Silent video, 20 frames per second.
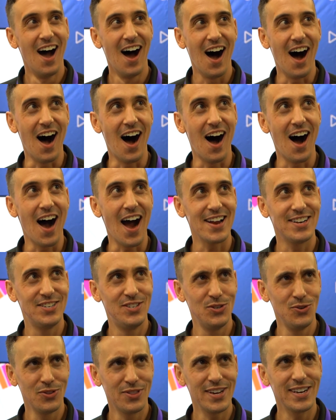I
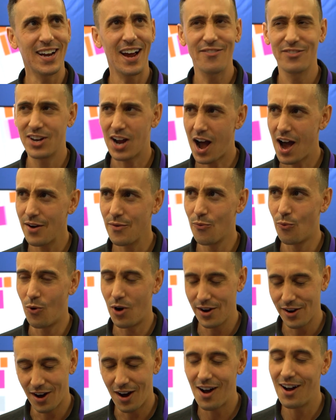do think I've gotten
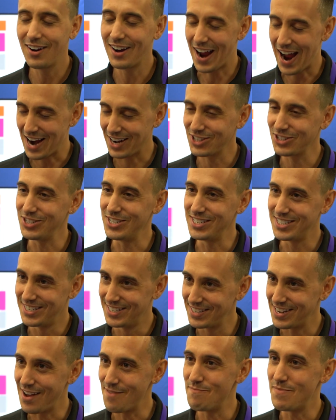one hug actually
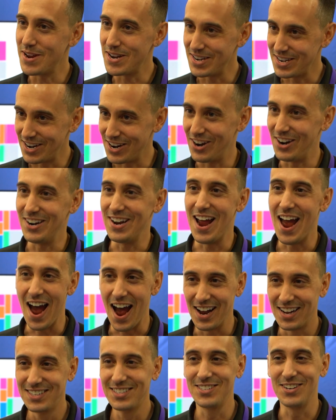since I've been here,
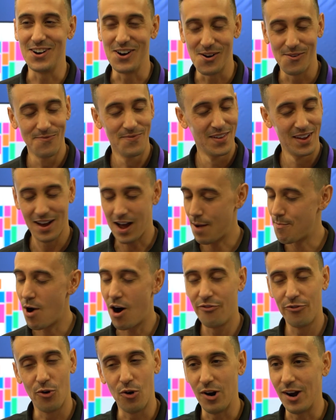yeah. So I'm
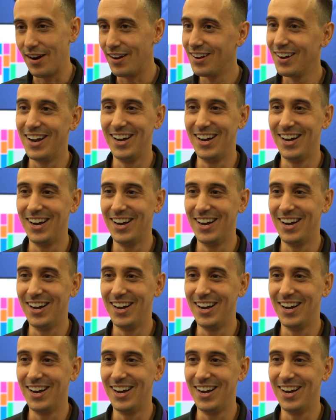all for it.